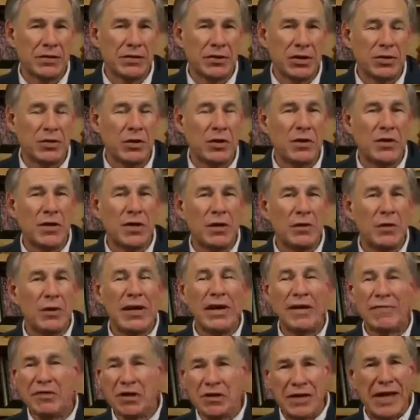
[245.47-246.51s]
And so
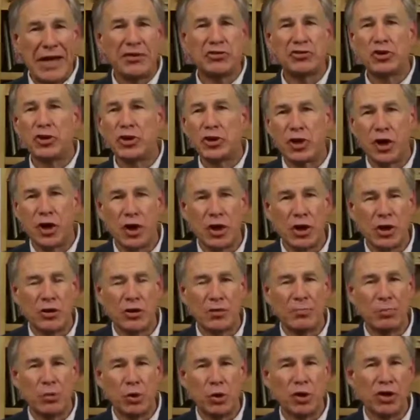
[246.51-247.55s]
we have the National
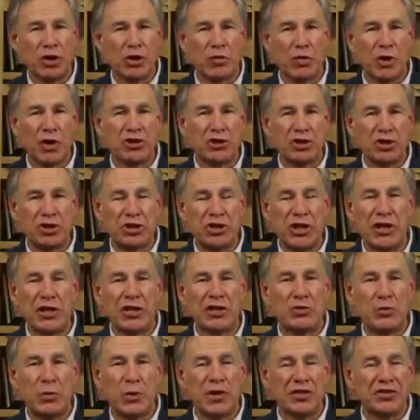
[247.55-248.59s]
Guard deployed across the
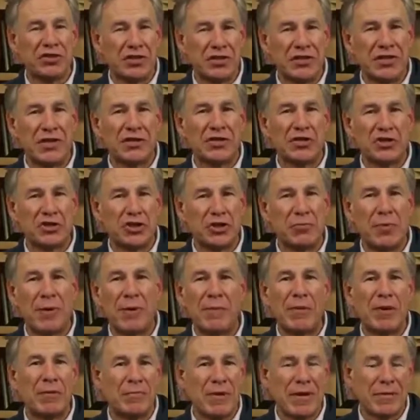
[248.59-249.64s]
state, as well as the Texas
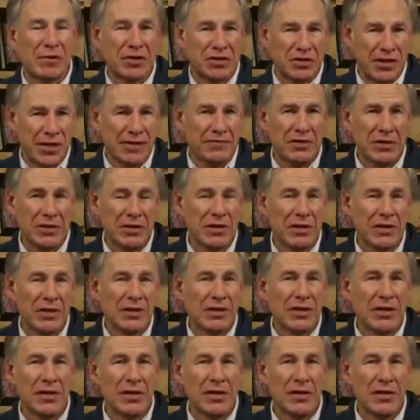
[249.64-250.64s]
Department of Public Safety,